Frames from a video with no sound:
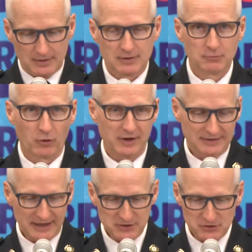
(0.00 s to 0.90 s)
Good morning,
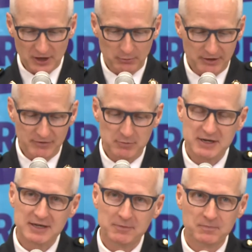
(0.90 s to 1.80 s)
ladies and gentlemen of the
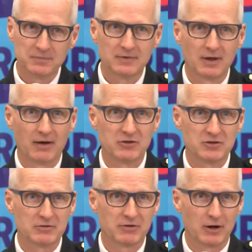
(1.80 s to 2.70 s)
media, Office
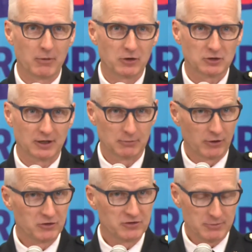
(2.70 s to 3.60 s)
of the Fire Marshal and
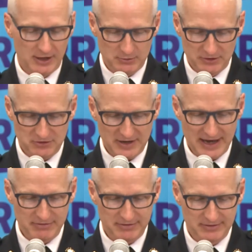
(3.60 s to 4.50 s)
Emergency Management
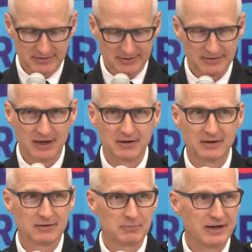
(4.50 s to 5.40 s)
staff,
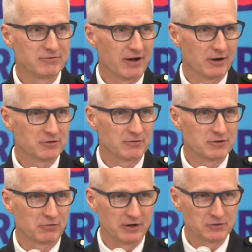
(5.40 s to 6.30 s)
and many fire service
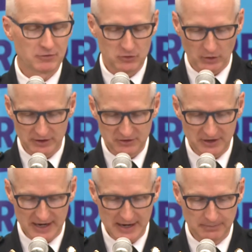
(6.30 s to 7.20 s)
friends who have joined us
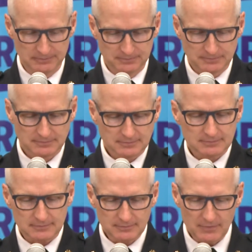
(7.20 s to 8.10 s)
today.
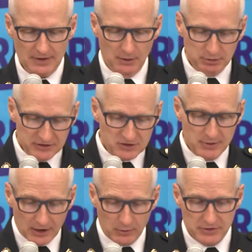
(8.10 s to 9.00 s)
I'm pleased to
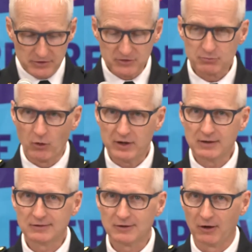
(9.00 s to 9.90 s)
be here with you this
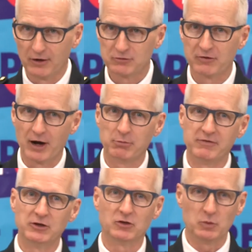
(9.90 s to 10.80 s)
morning to launch Fire
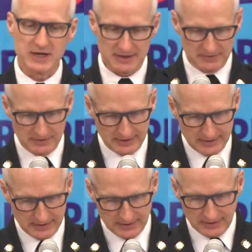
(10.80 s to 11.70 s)
Prevention Week.
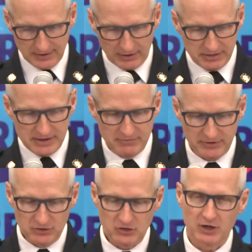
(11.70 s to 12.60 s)
Our theme for
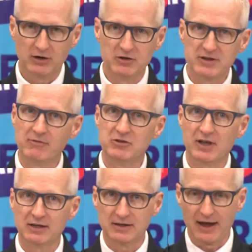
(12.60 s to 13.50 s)
this year is Every
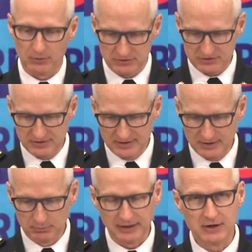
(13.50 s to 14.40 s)
Second Counts,
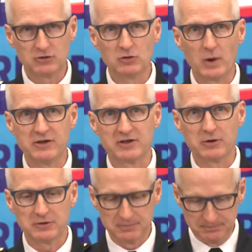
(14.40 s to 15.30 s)
Plan 2 Ways
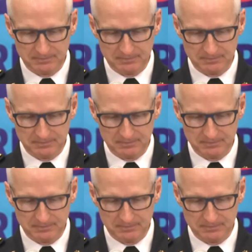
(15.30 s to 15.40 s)
Out.